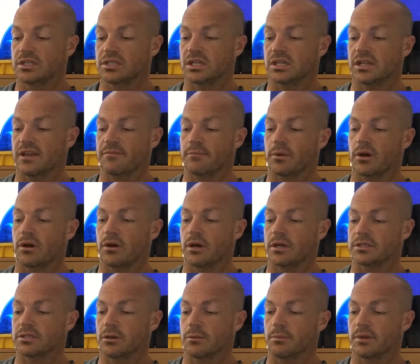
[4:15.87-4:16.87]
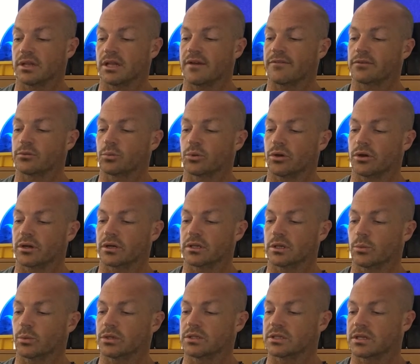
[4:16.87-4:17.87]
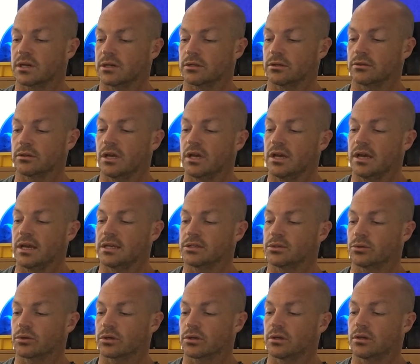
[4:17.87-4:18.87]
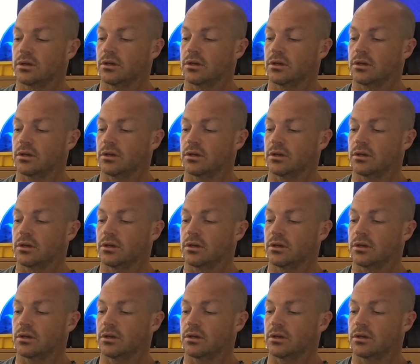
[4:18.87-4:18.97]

She left behind her beloved work in the wind tunnel and took